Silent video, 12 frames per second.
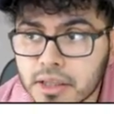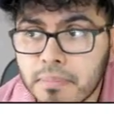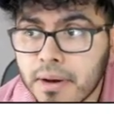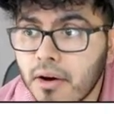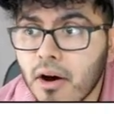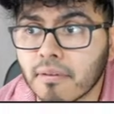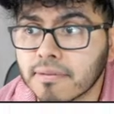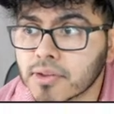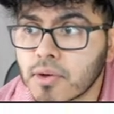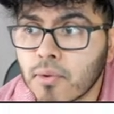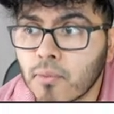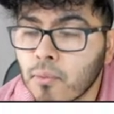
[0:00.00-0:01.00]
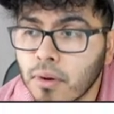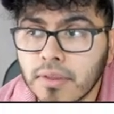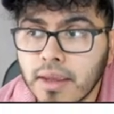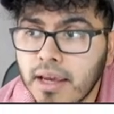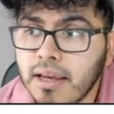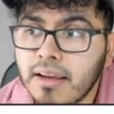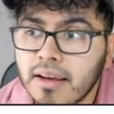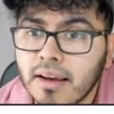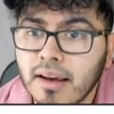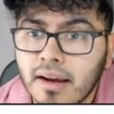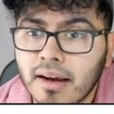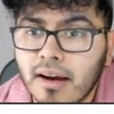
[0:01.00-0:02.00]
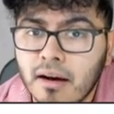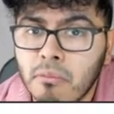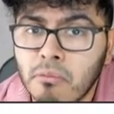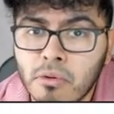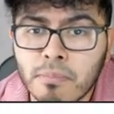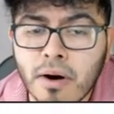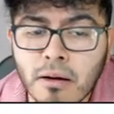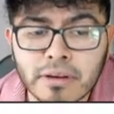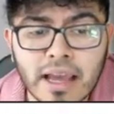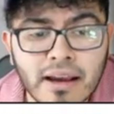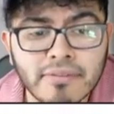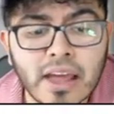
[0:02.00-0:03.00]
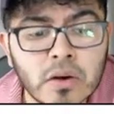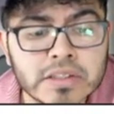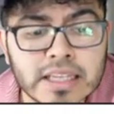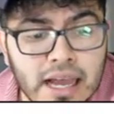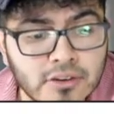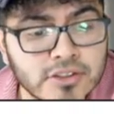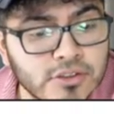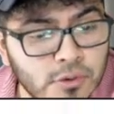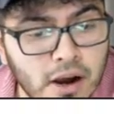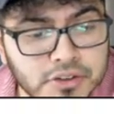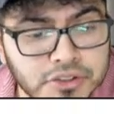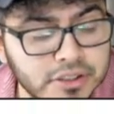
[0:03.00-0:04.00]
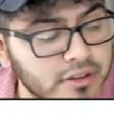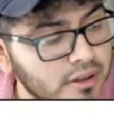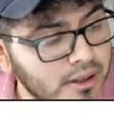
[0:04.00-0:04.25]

pay off. So one day, um, we'll probably have those thousands watching.